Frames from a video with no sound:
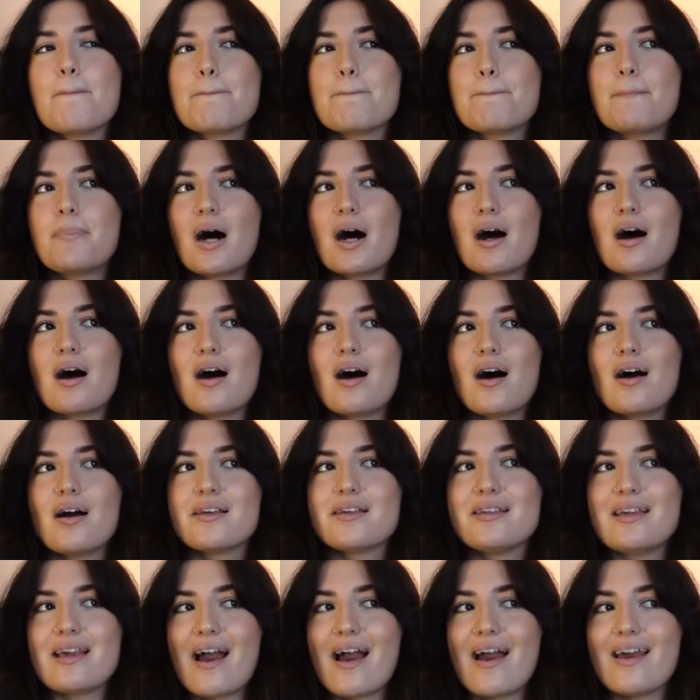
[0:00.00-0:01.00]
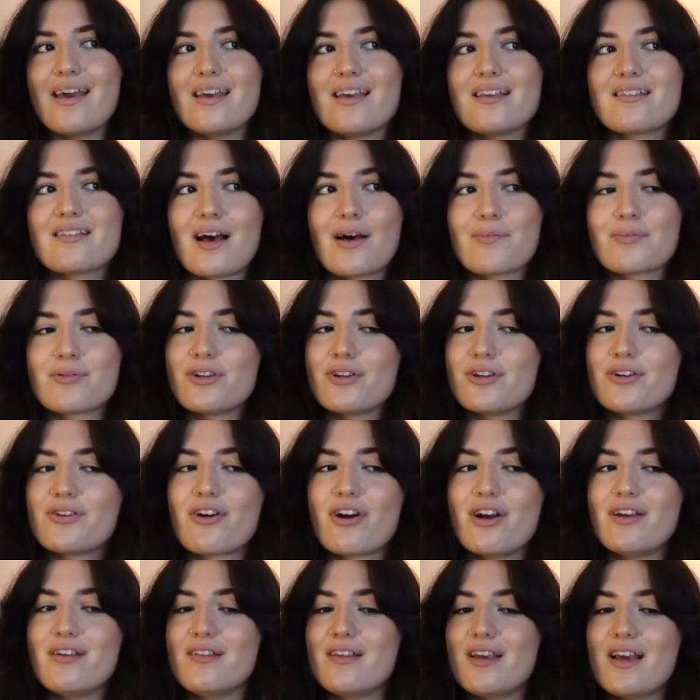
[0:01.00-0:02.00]
But yeah, it is absolutely
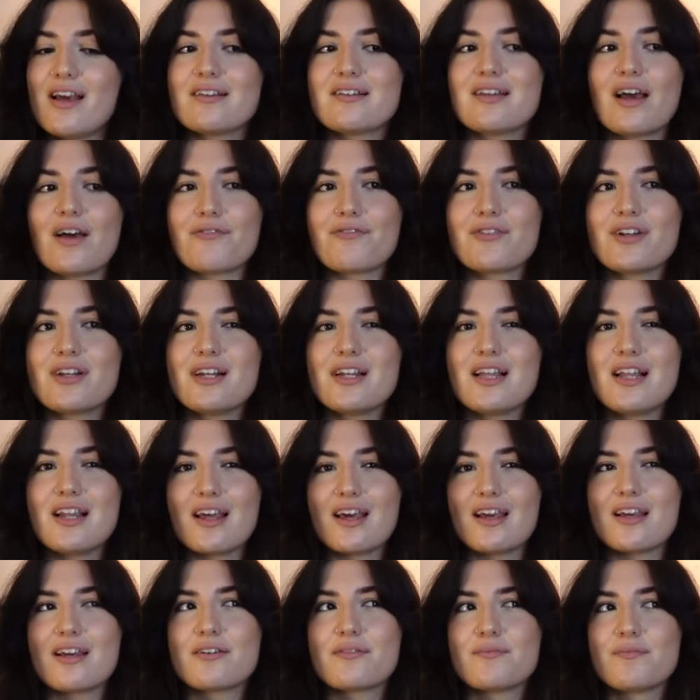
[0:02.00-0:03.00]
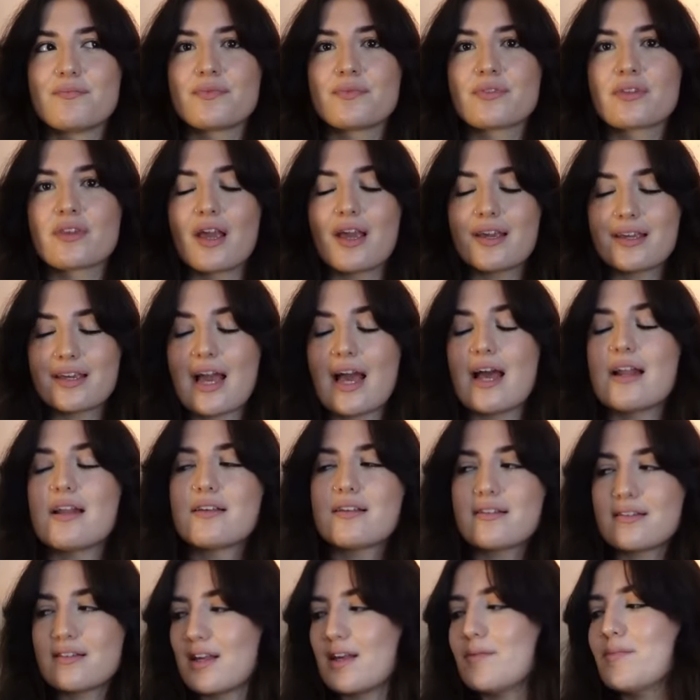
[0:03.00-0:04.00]
crazy and definitely like again,
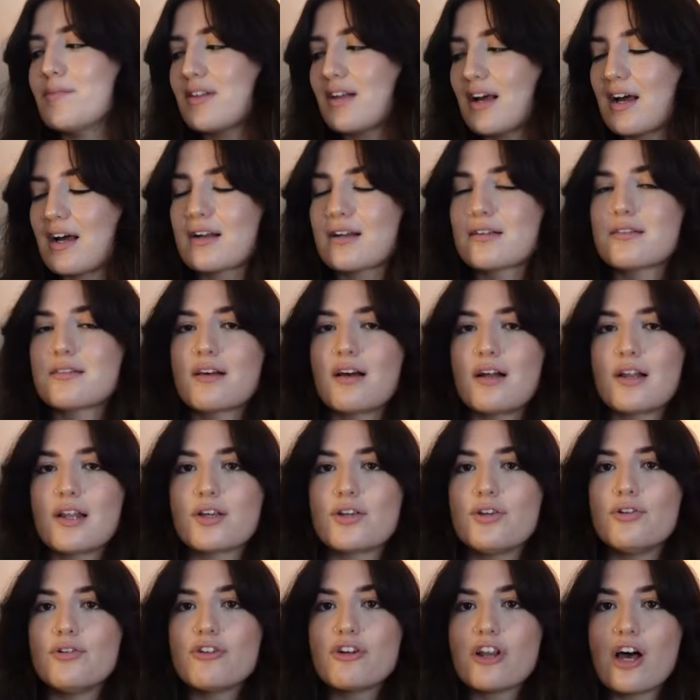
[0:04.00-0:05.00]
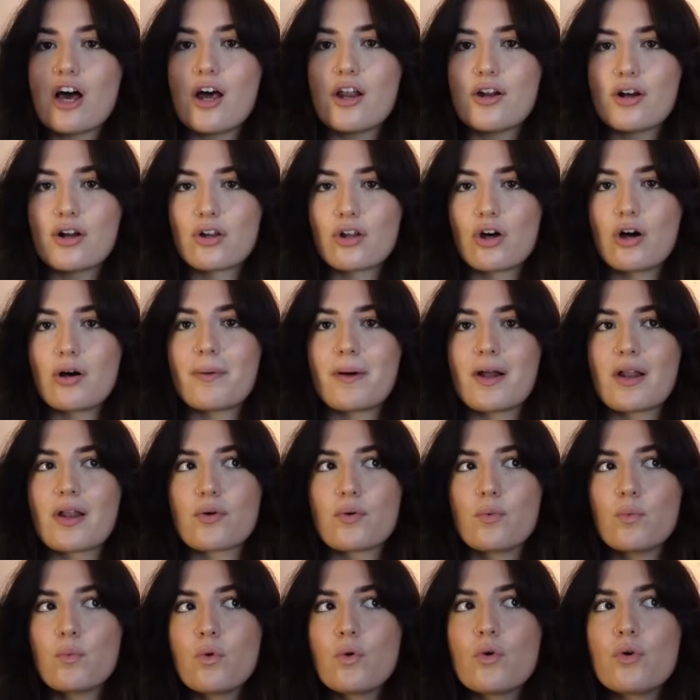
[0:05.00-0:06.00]
same as ACOTAR, like you learn a lot about
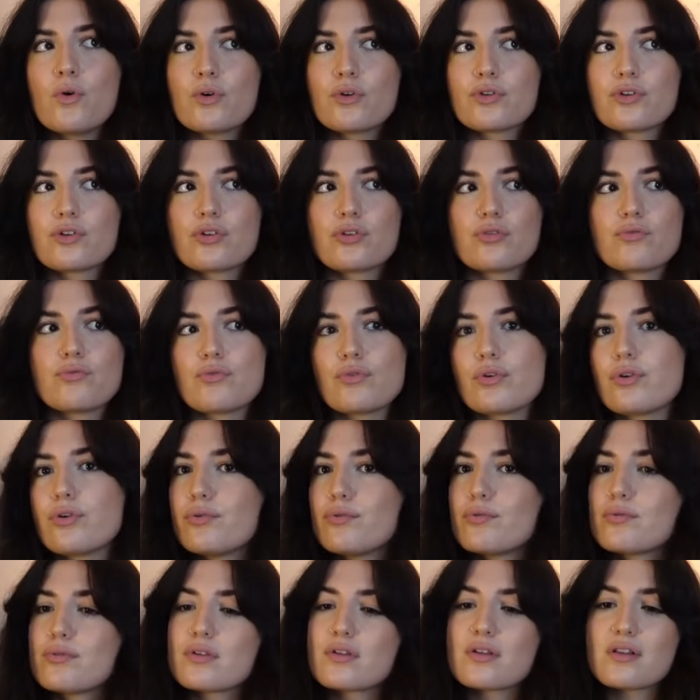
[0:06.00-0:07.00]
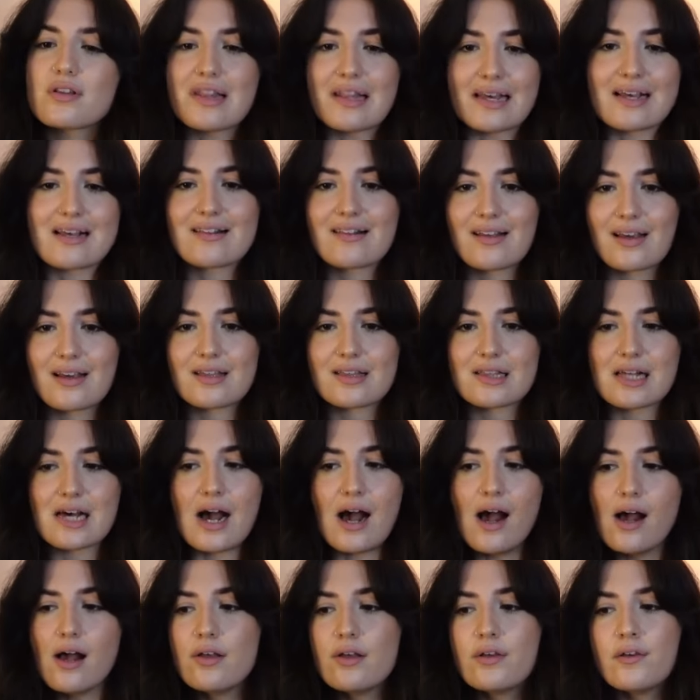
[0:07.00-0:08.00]
like wards and runes and things like
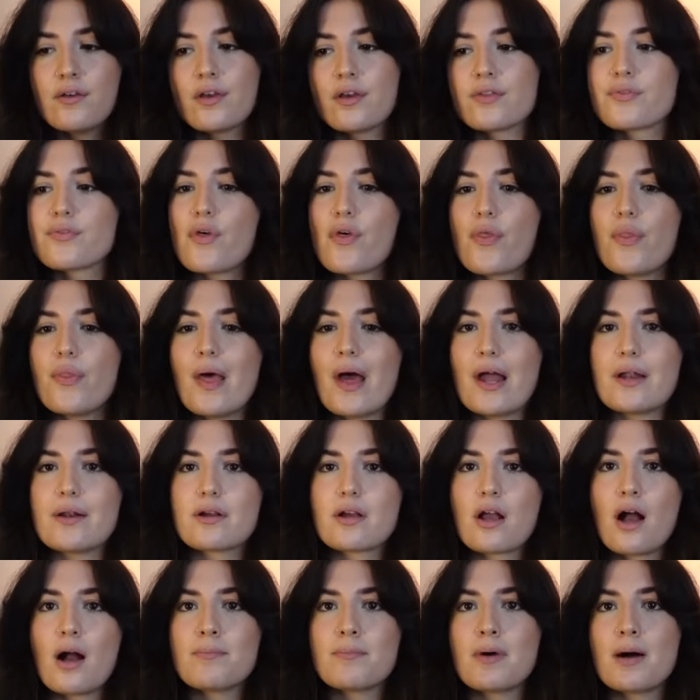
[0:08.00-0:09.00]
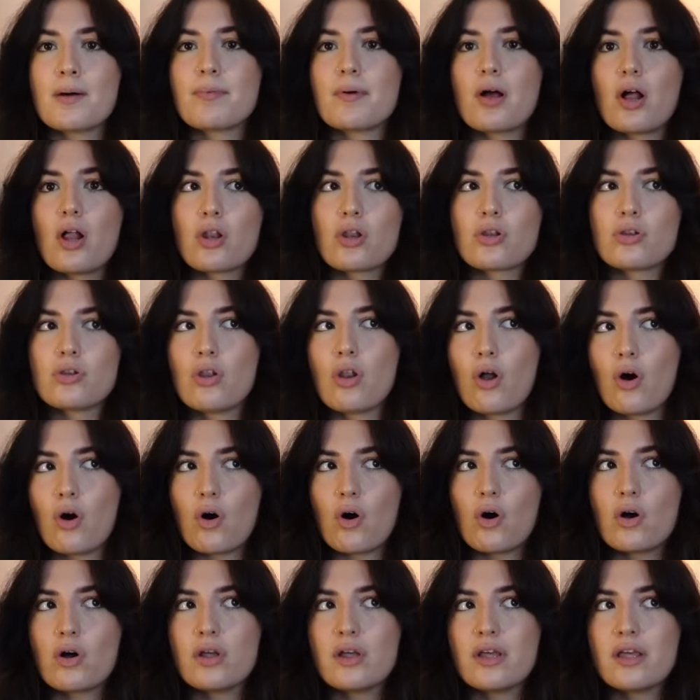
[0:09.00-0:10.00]
that that then come up a lot